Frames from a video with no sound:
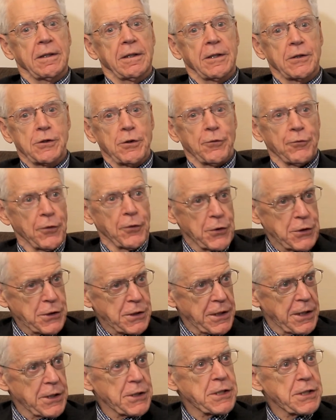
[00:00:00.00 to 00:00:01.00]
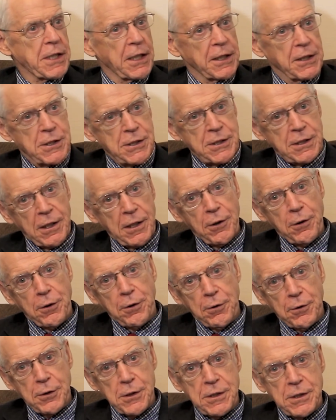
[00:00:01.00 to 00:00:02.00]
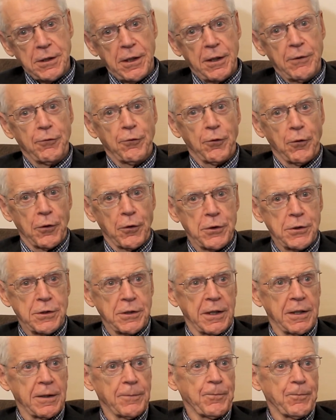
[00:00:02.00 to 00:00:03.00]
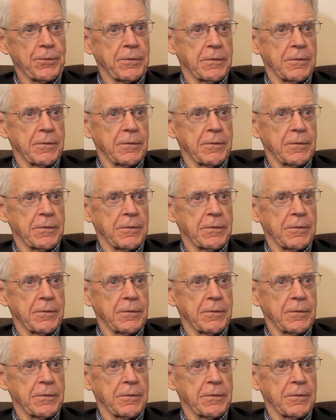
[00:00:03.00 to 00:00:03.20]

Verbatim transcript: It's the first stent, second stent, third stent, fourth stent,